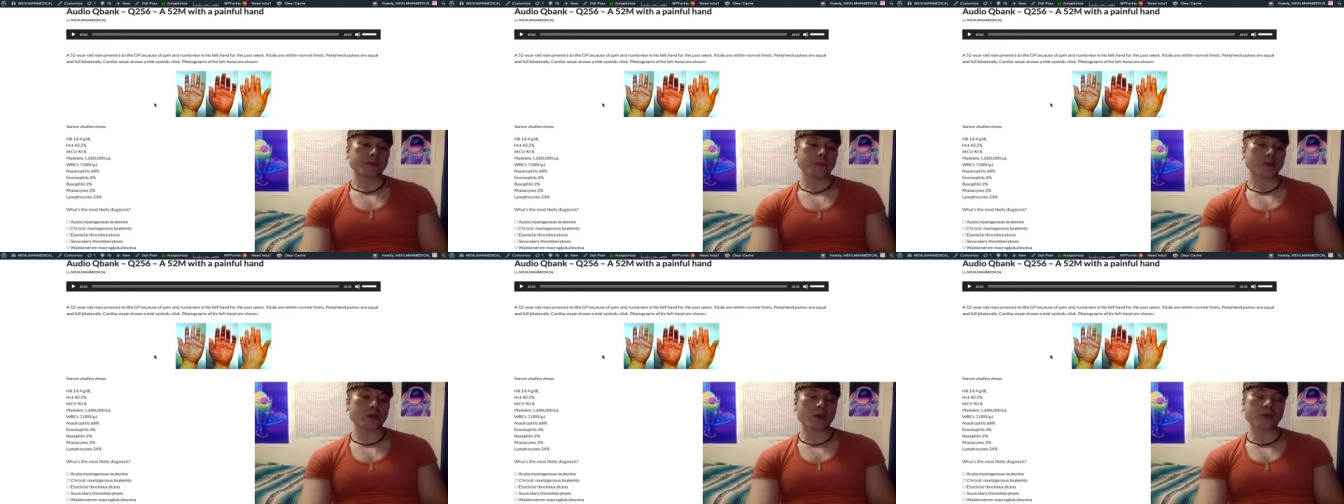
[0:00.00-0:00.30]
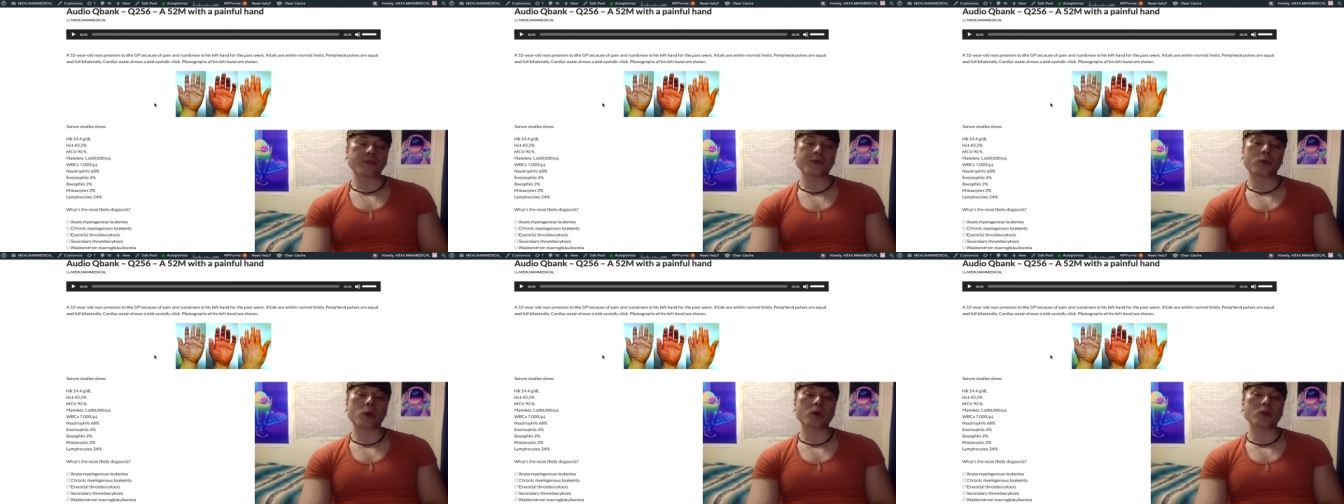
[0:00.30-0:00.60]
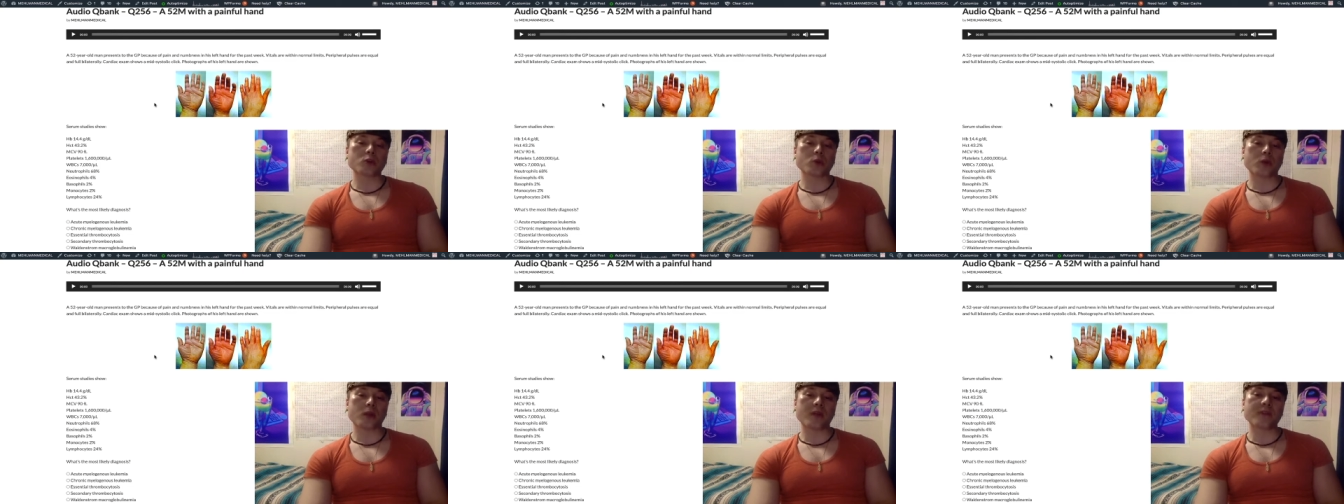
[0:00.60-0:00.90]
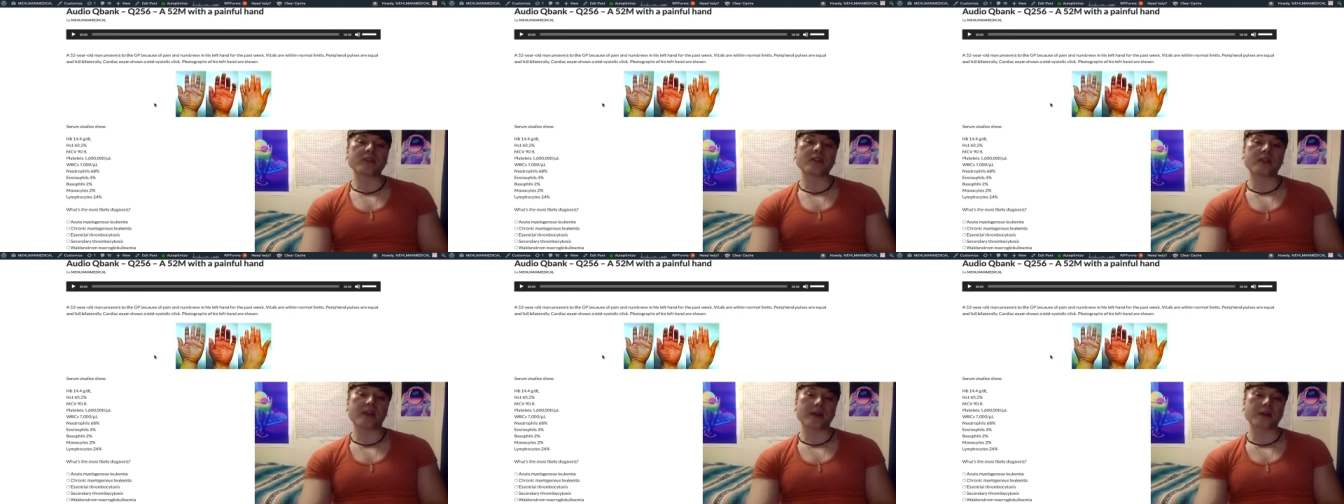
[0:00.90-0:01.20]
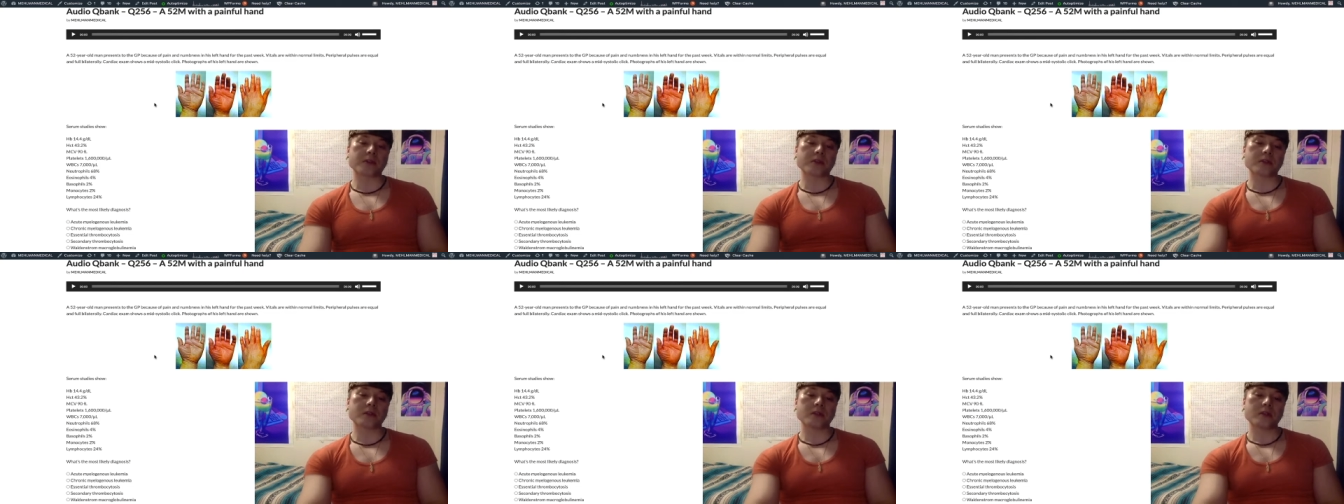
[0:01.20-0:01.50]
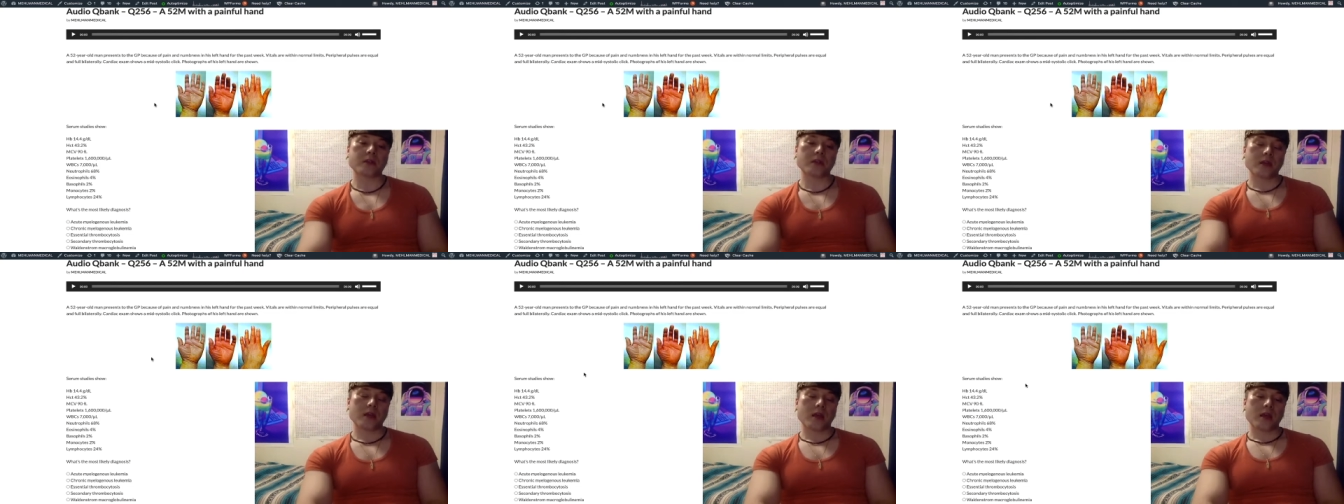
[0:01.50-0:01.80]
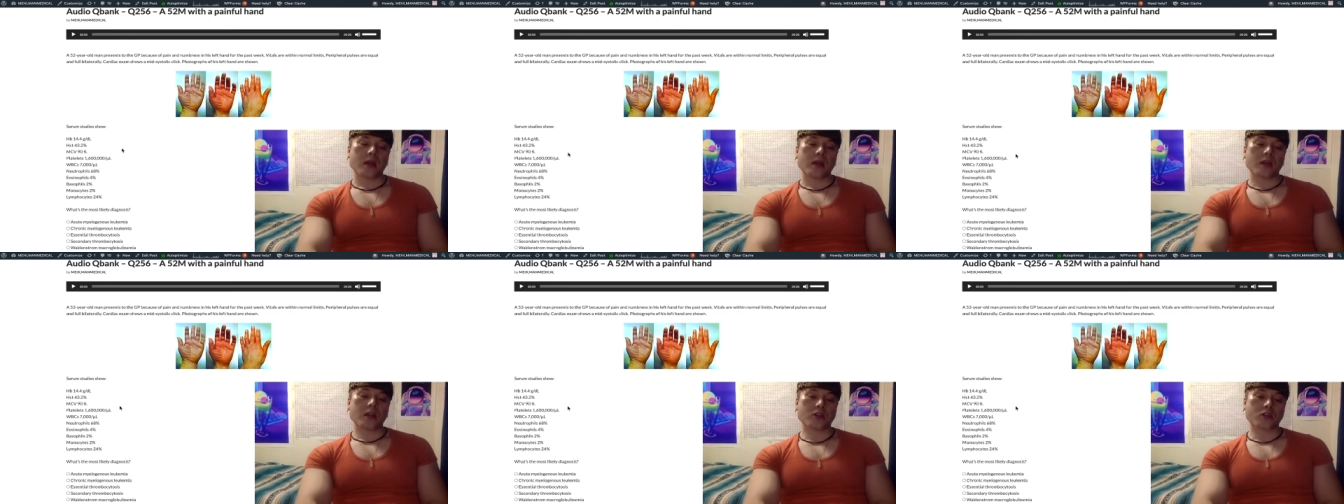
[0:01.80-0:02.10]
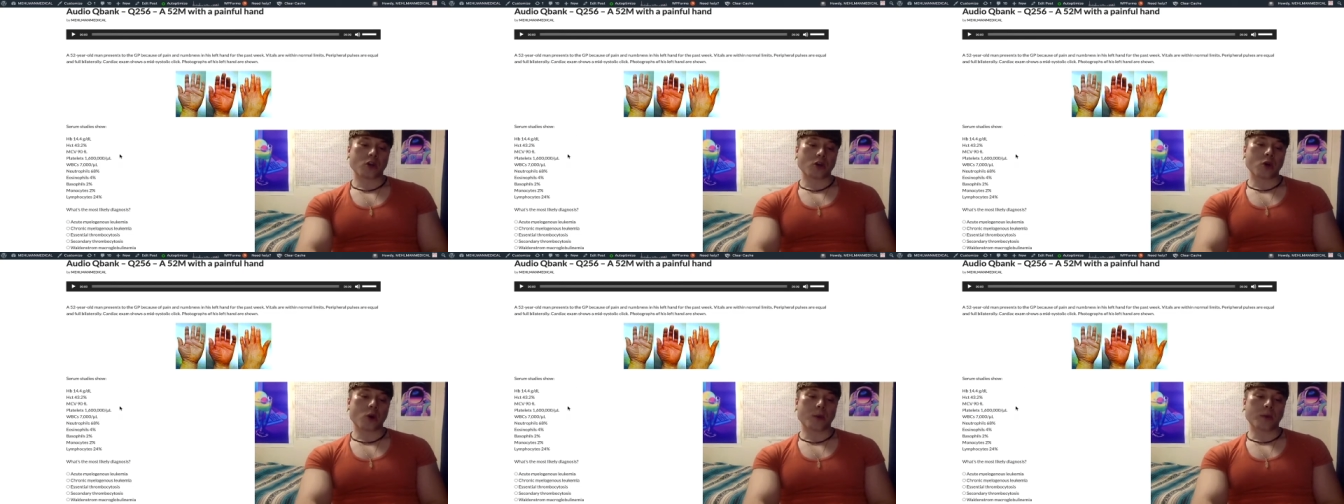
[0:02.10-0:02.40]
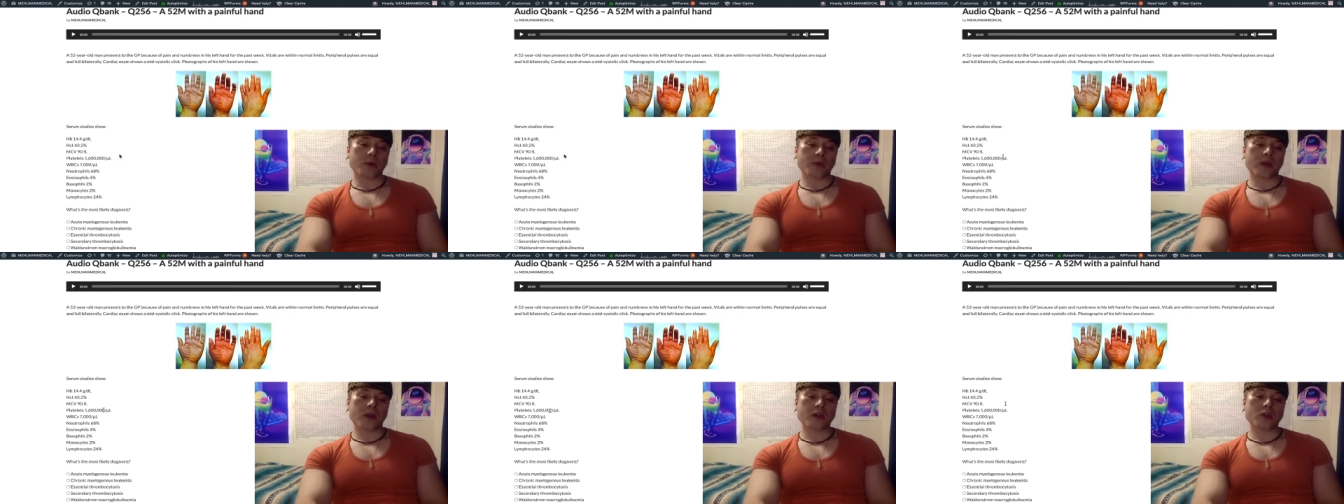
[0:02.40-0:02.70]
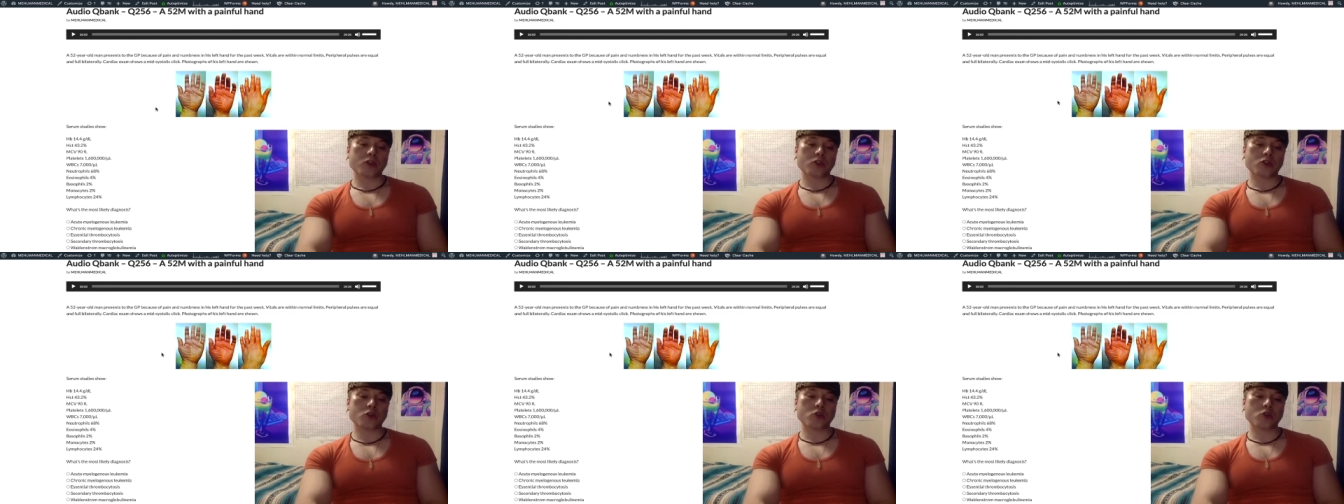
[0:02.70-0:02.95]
so 4 to 11,000 is our normal range.